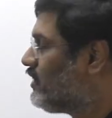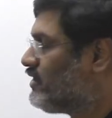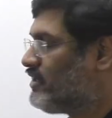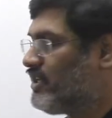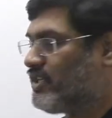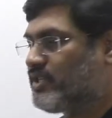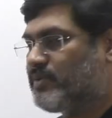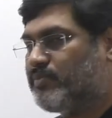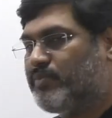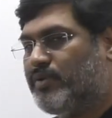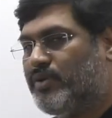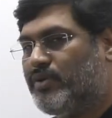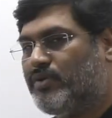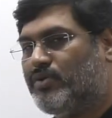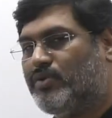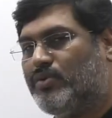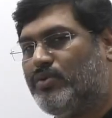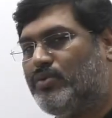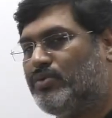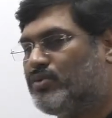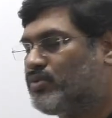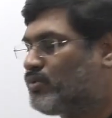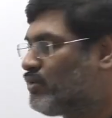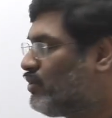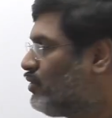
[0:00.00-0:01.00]
is
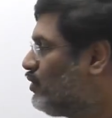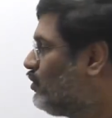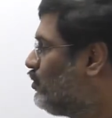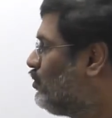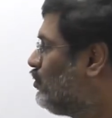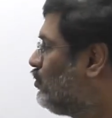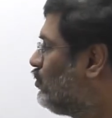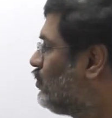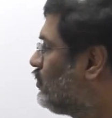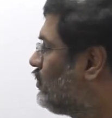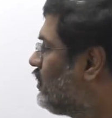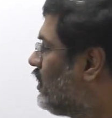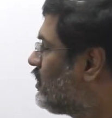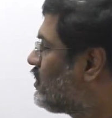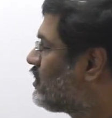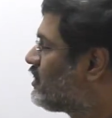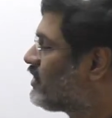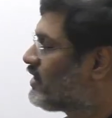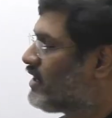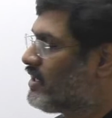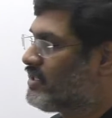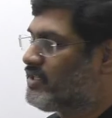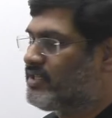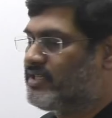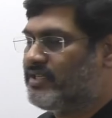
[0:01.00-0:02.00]
sp2, so you
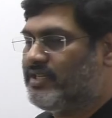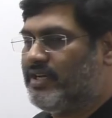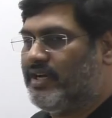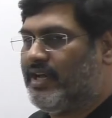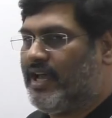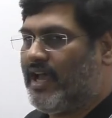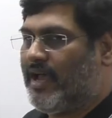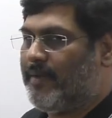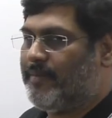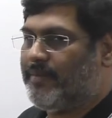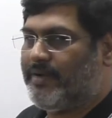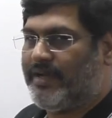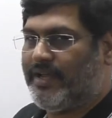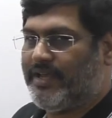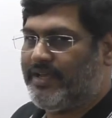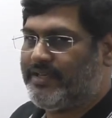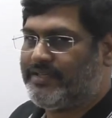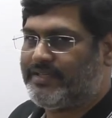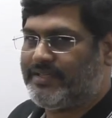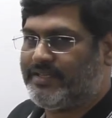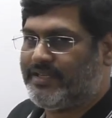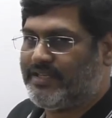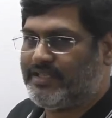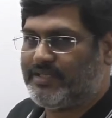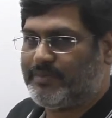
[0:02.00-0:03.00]
just consider
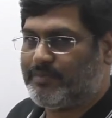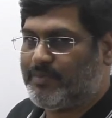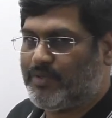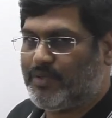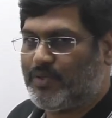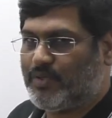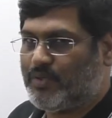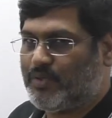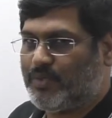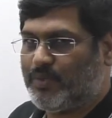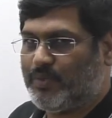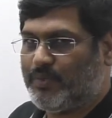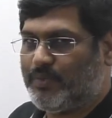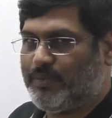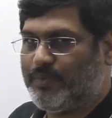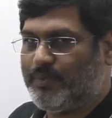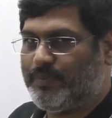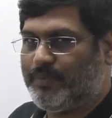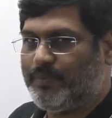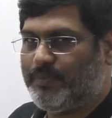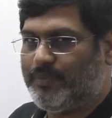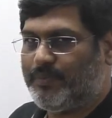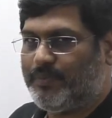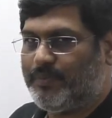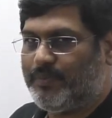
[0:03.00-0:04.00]
hybridization sp2,
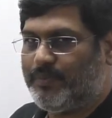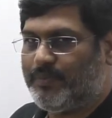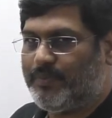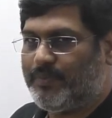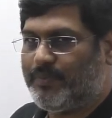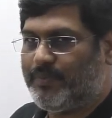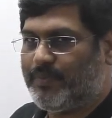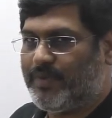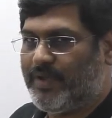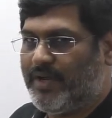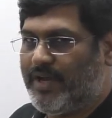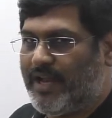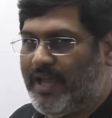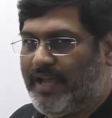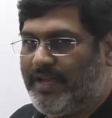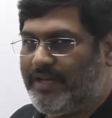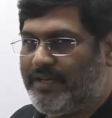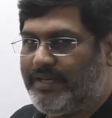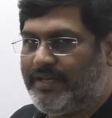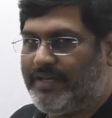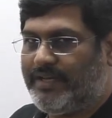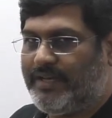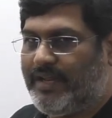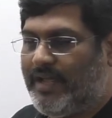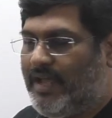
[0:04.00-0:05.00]
right?
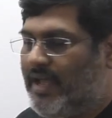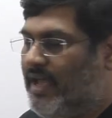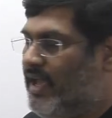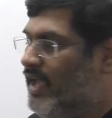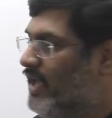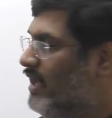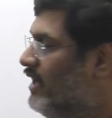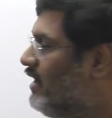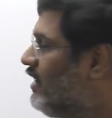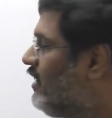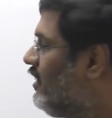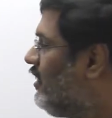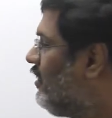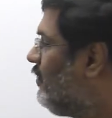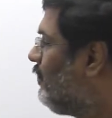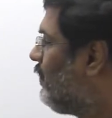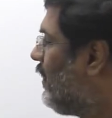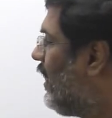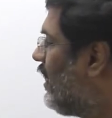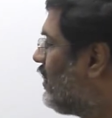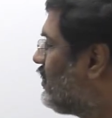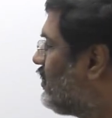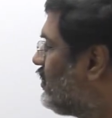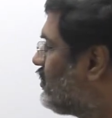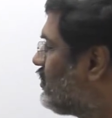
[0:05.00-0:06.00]
If
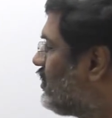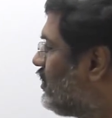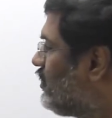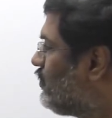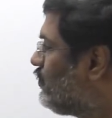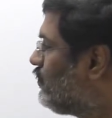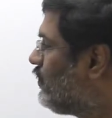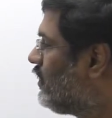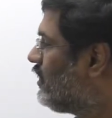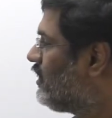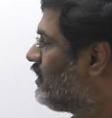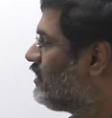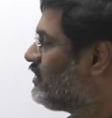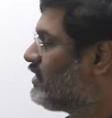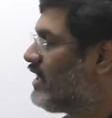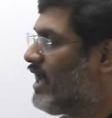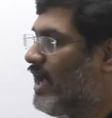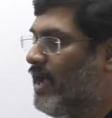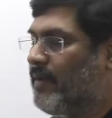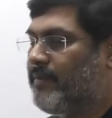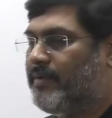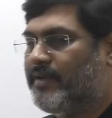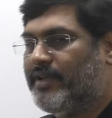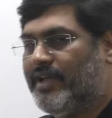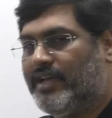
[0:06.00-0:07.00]
adjacent one is
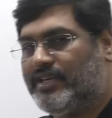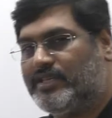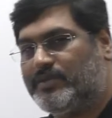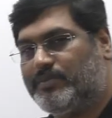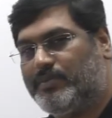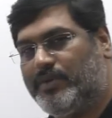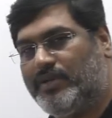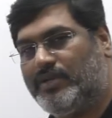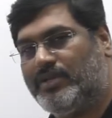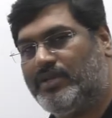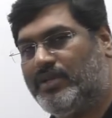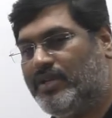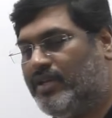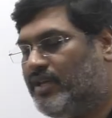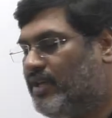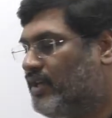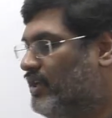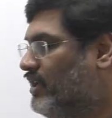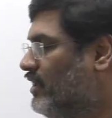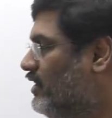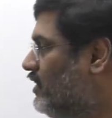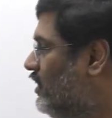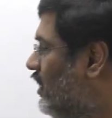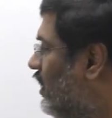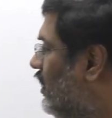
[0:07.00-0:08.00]
having
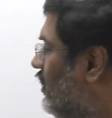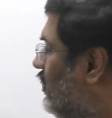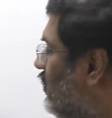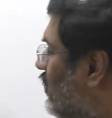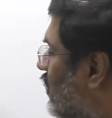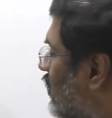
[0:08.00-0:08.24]
sp3, then